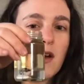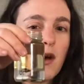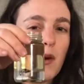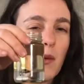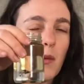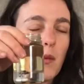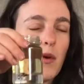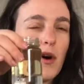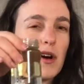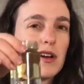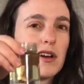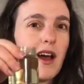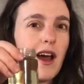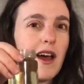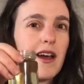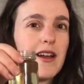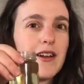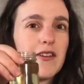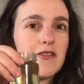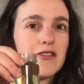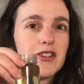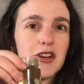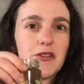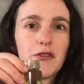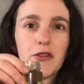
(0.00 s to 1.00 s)
what kind
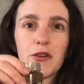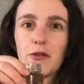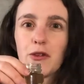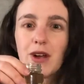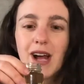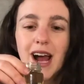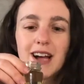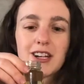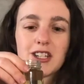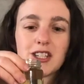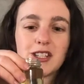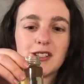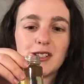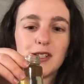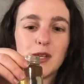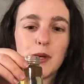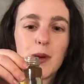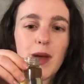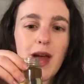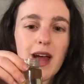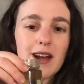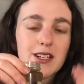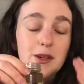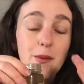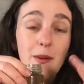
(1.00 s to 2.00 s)
of different reactions you
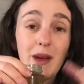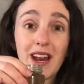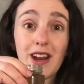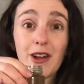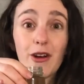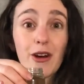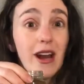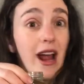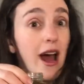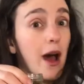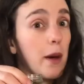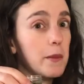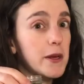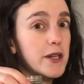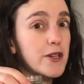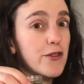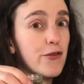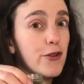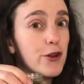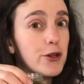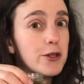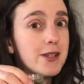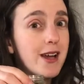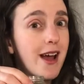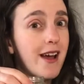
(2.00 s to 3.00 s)
get depending on how much
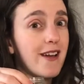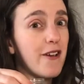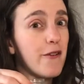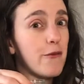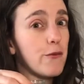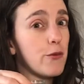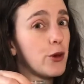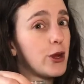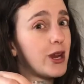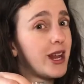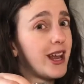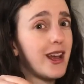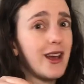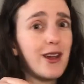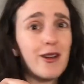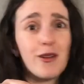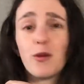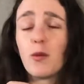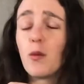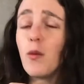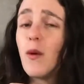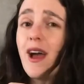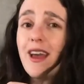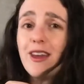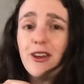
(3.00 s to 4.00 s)
food dye you've put in,
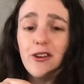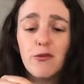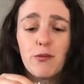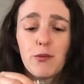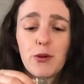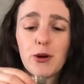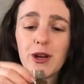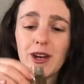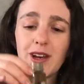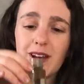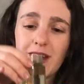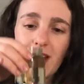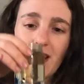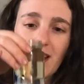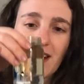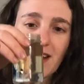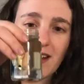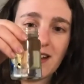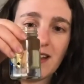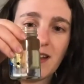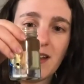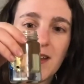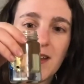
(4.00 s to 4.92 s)
where you've put it in,